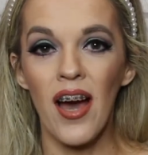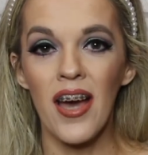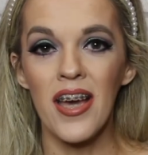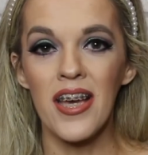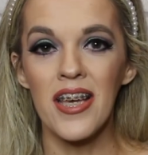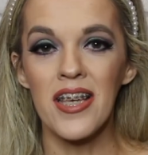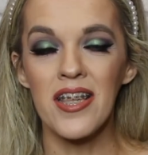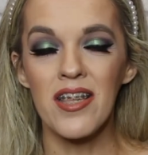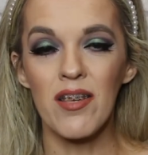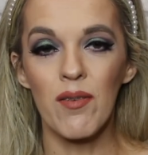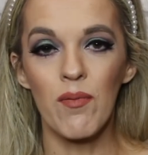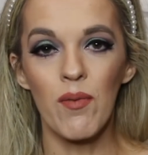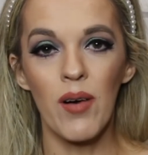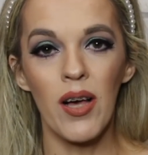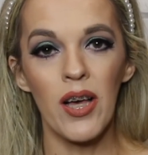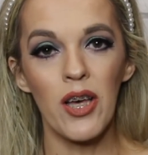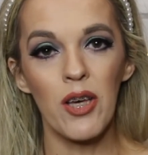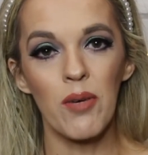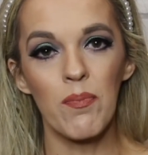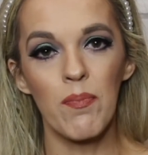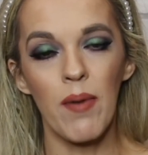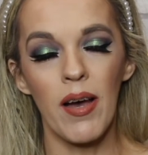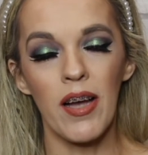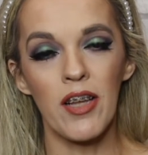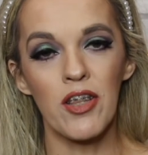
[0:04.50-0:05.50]
guys, and
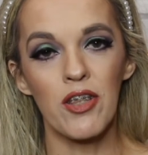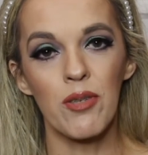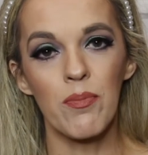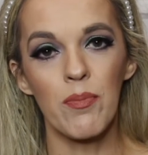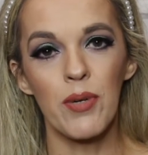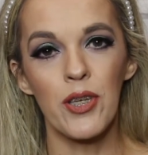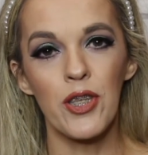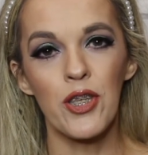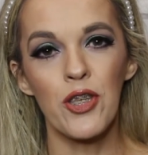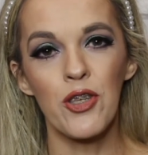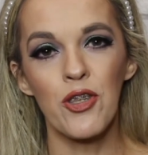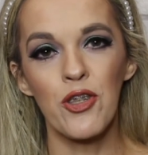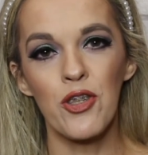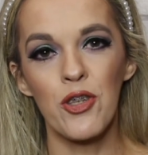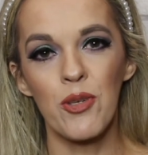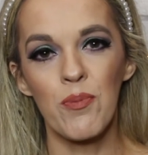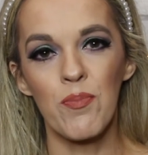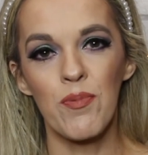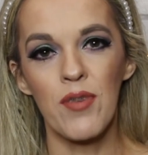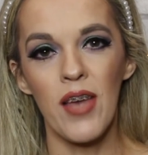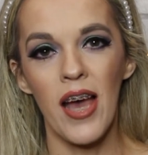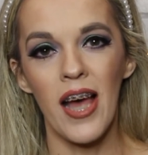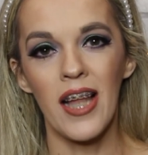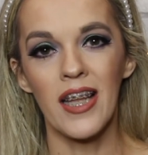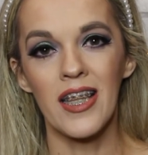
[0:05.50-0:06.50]
welcome back to my
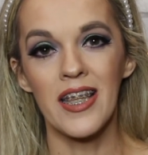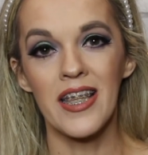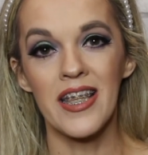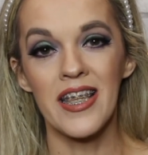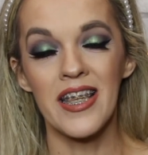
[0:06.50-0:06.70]
YouTube channel.